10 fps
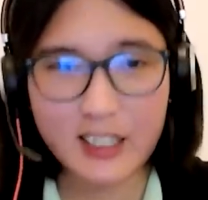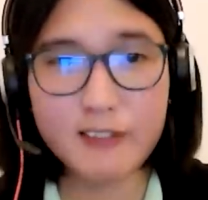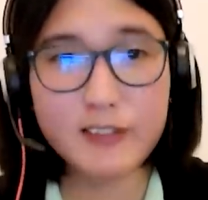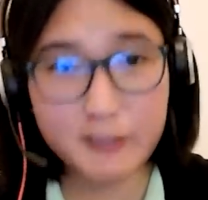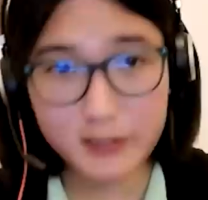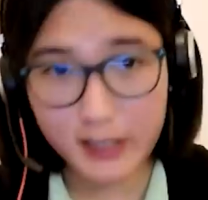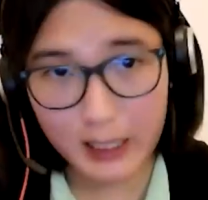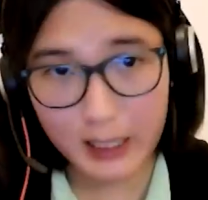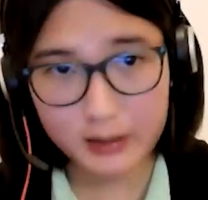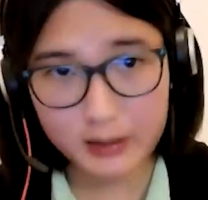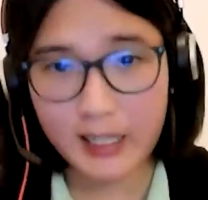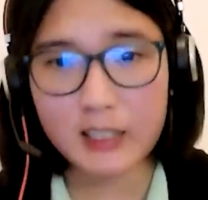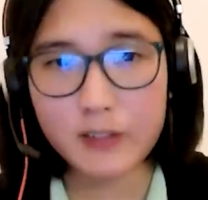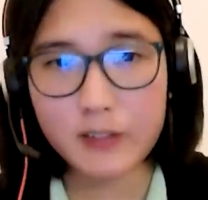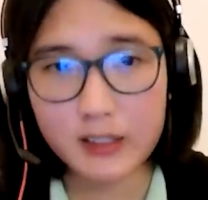It would never happen, and
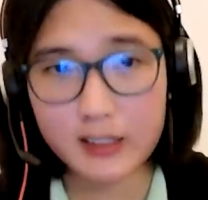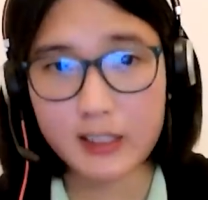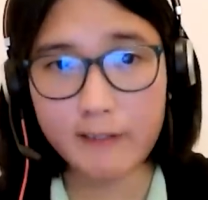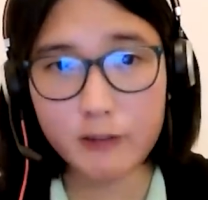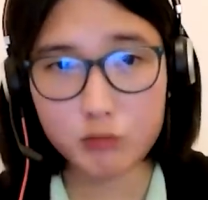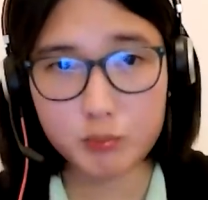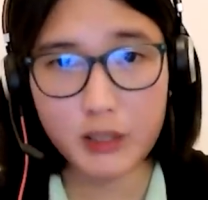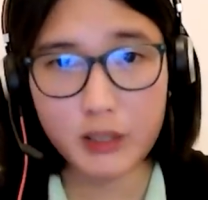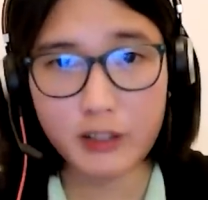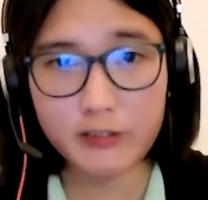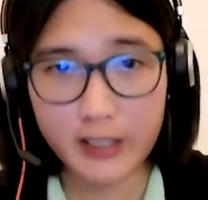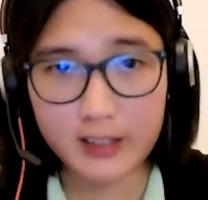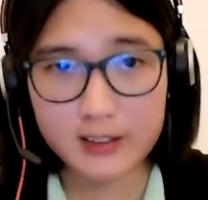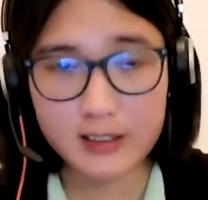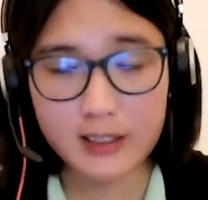if it did, it would be a
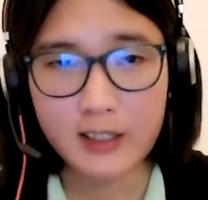reflection